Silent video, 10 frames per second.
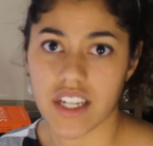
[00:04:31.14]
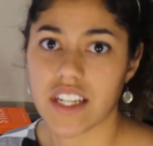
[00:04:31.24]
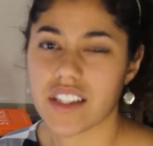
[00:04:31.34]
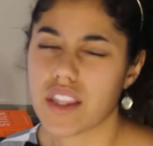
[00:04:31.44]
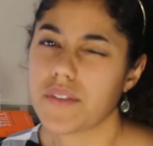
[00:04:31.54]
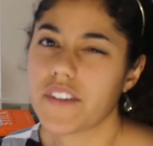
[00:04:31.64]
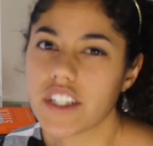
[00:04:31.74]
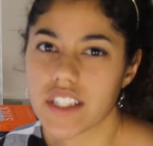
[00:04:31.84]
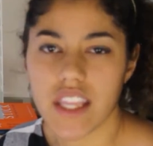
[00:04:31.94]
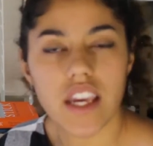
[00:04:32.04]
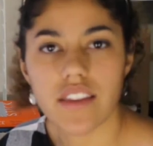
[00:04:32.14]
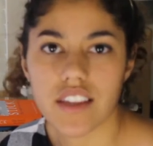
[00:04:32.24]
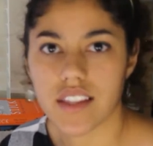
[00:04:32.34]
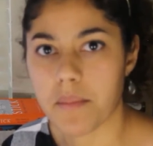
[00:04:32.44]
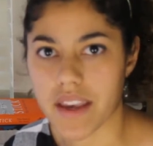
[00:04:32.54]
right? It's the first thing of
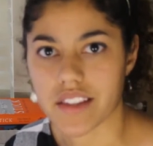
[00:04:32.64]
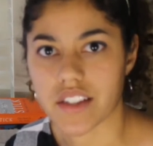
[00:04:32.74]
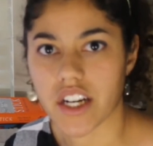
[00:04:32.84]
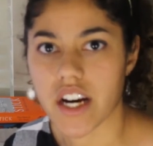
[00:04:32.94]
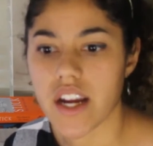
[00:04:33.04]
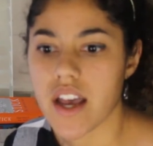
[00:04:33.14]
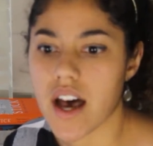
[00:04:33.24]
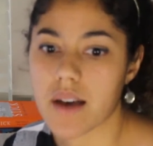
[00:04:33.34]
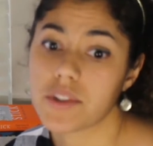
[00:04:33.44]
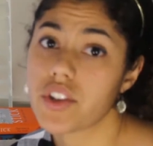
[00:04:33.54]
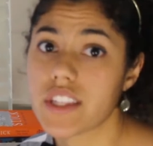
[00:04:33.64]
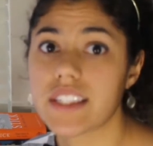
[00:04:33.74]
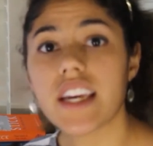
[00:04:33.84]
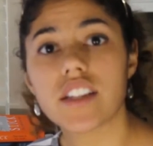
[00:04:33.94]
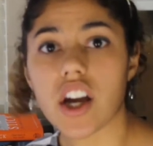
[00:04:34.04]
the semester, so the
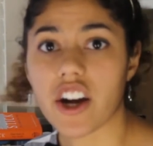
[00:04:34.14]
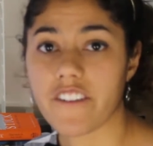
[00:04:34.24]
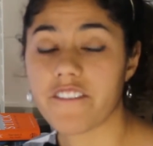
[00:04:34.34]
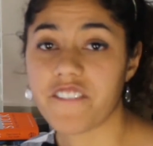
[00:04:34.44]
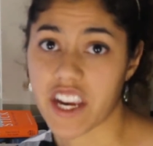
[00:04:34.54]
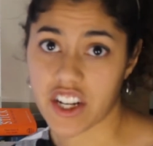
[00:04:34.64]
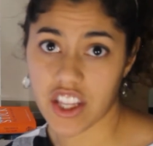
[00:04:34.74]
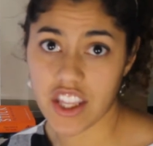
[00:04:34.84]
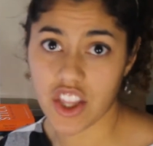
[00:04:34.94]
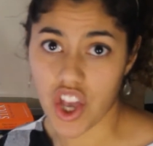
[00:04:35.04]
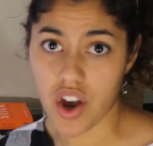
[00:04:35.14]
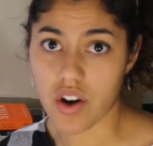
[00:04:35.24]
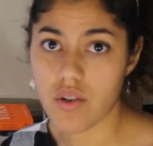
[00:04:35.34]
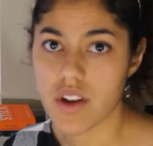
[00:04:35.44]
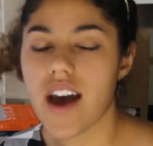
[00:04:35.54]
stakes are fairly
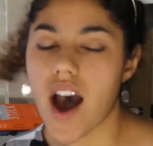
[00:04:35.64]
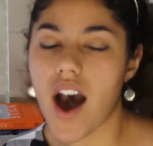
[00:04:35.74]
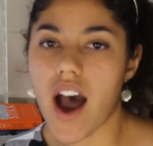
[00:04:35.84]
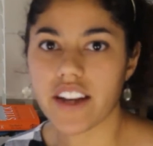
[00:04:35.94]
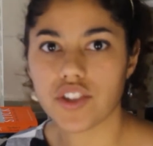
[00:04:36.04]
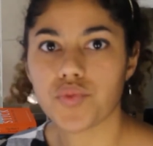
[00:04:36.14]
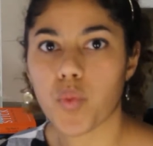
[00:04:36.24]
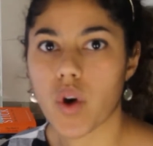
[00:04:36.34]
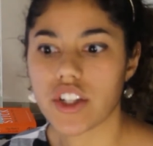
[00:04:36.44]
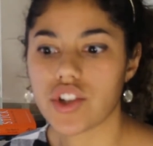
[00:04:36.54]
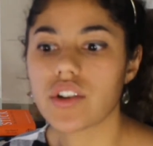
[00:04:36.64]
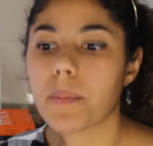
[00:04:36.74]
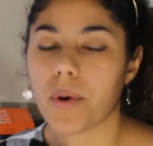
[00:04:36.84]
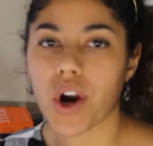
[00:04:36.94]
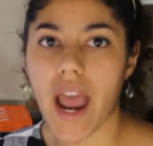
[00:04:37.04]
low. I just want you to
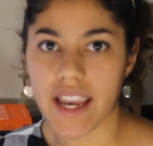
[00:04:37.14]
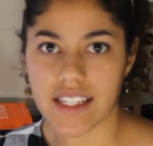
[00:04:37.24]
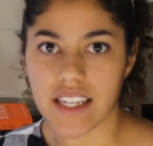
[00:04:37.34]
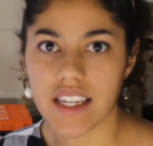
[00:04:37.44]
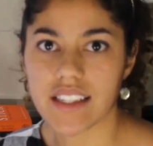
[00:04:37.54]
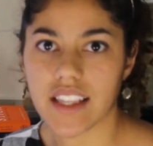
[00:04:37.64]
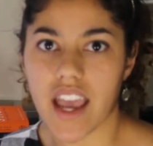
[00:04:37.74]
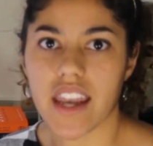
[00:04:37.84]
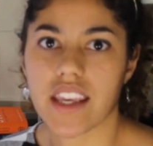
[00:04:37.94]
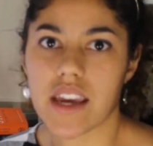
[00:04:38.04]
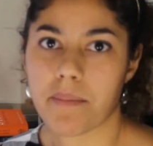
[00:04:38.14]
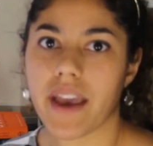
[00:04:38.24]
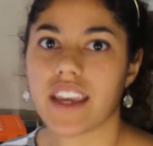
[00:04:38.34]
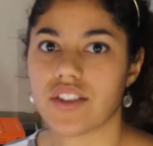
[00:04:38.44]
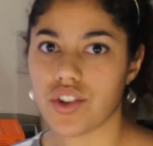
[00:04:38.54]
practice and kind of get
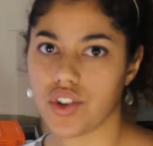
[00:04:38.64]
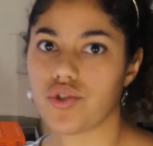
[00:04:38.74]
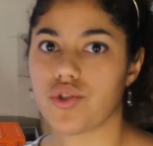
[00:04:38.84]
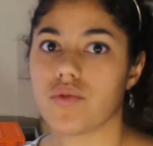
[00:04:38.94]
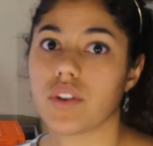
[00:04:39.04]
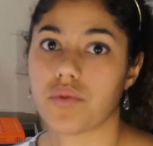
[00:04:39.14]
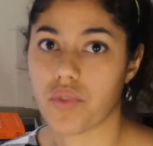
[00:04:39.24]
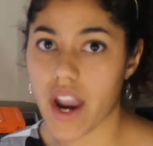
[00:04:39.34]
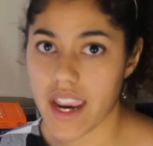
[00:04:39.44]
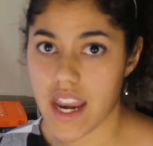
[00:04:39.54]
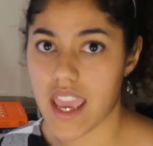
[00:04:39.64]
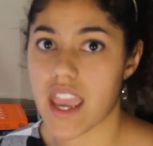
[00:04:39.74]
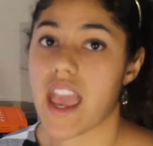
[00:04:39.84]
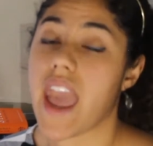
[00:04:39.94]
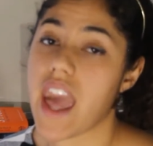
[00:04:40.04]
back into the groove of
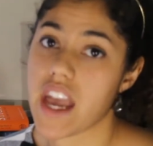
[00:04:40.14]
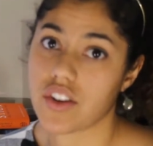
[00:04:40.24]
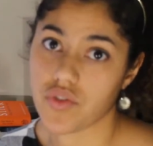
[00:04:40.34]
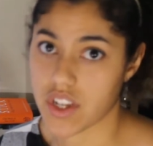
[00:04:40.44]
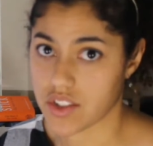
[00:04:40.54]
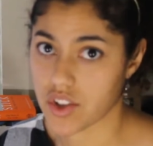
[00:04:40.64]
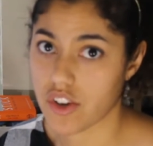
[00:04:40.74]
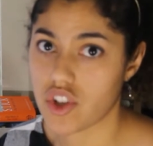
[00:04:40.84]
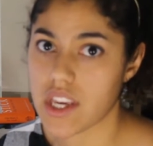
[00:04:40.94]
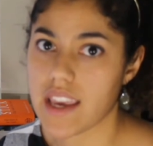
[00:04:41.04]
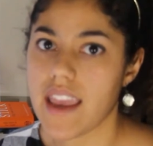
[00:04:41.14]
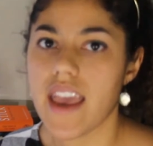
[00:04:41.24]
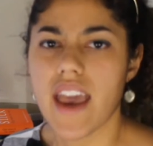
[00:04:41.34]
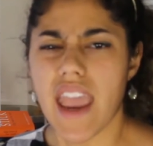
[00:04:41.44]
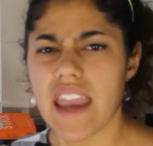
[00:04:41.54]
writing and researching.
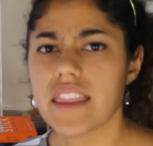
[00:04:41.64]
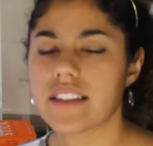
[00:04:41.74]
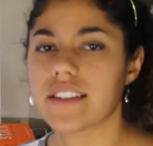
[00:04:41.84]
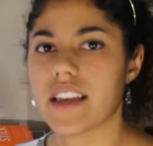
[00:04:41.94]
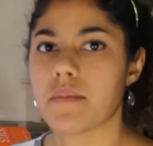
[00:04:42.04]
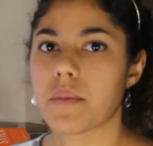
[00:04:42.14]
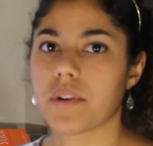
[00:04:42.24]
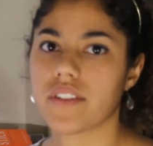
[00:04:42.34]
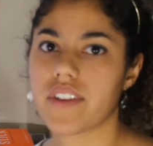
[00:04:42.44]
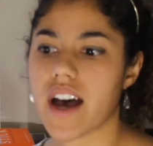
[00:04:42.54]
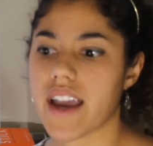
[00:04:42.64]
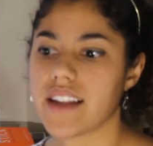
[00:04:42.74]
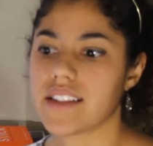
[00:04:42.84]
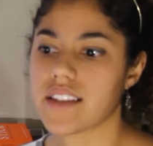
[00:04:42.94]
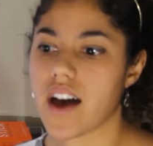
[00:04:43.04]
And this assignment
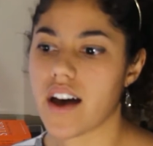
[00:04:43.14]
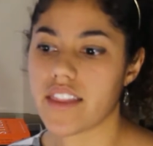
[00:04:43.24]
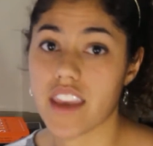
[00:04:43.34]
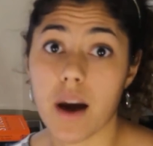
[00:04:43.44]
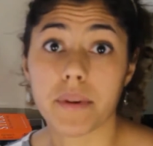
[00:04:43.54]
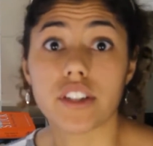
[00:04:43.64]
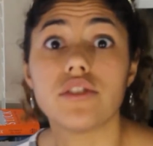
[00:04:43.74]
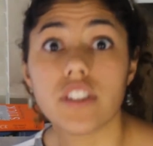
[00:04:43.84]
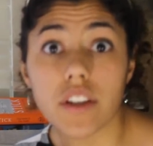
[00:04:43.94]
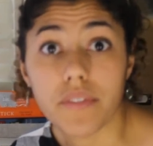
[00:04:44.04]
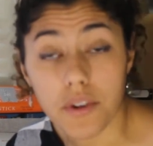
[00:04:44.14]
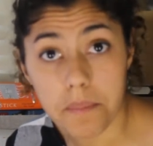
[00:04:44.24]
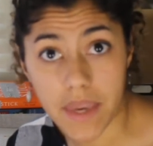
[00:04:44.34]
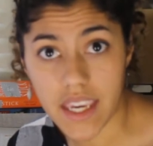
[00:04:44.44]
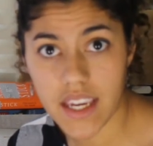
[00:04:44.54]
provides the opportunity for
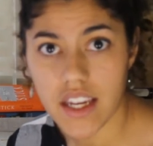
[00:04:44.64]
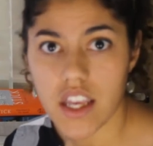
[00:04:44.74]
me